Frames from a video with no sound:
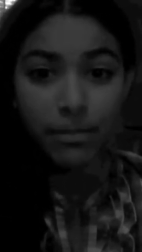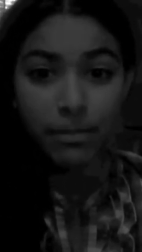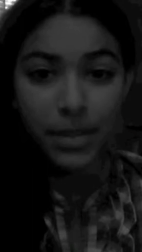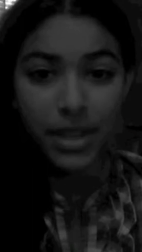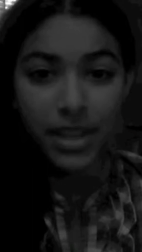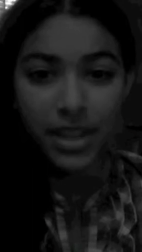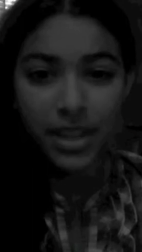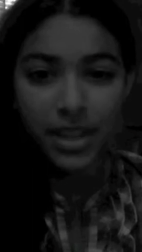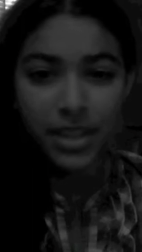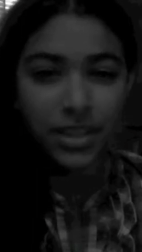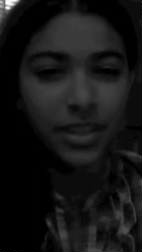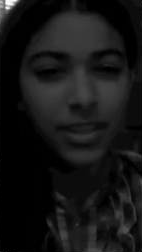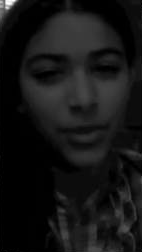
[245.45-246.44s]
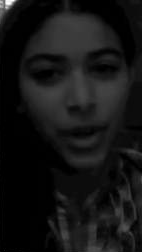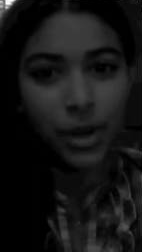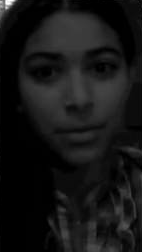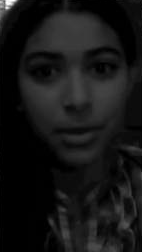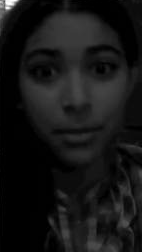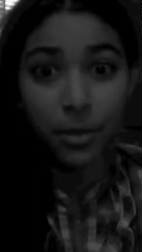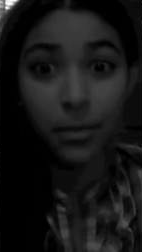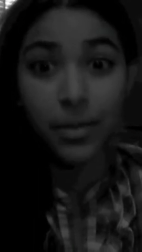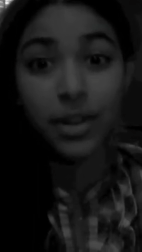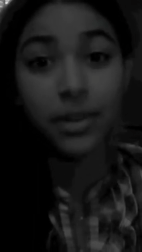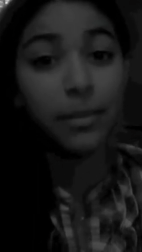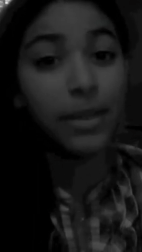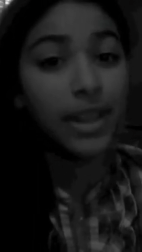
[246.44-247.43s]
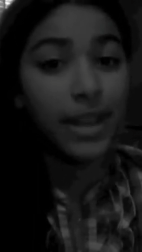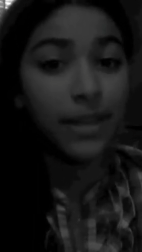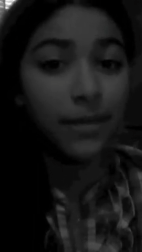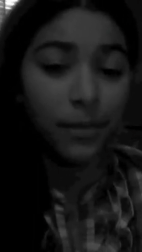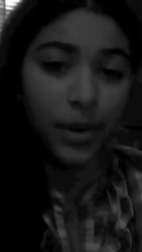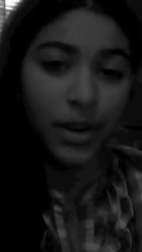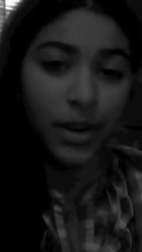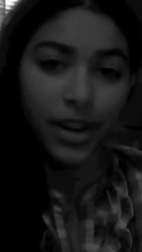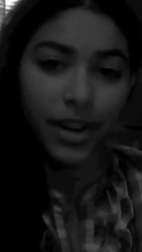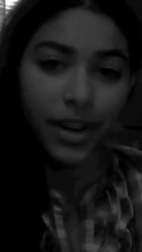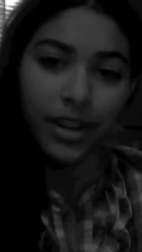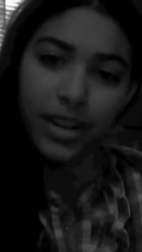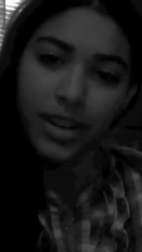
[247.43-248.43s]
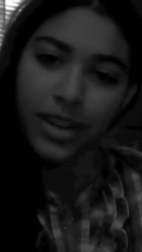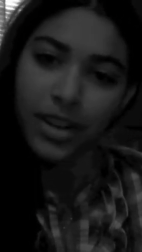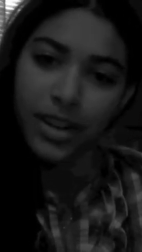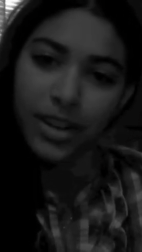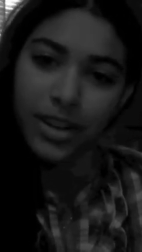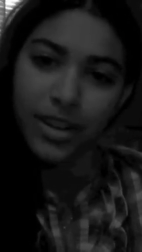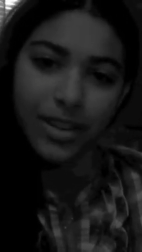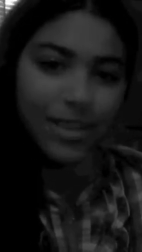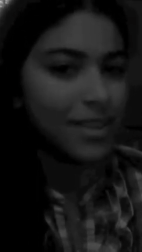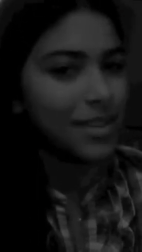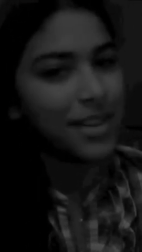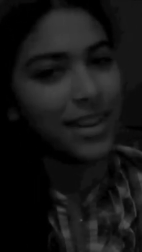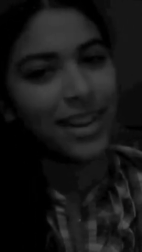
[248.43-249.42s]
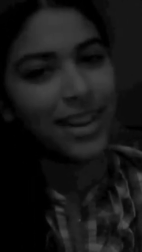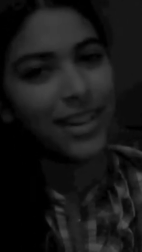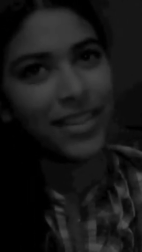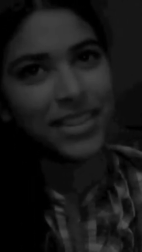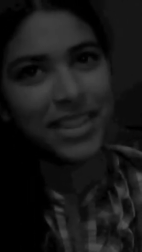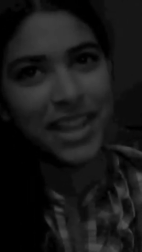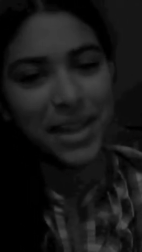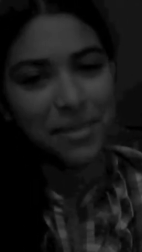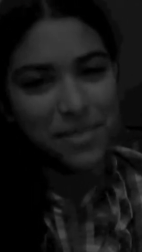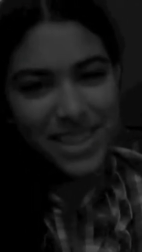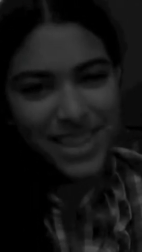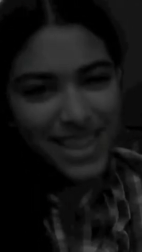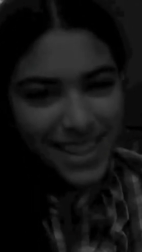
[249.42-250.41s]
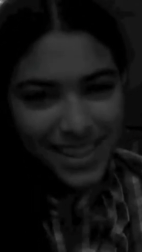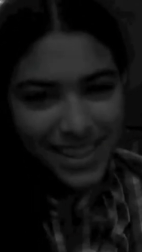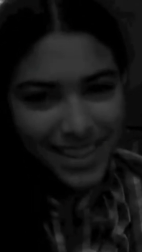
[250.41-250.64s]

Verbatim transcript: because it describes a moment in my life where I was happy.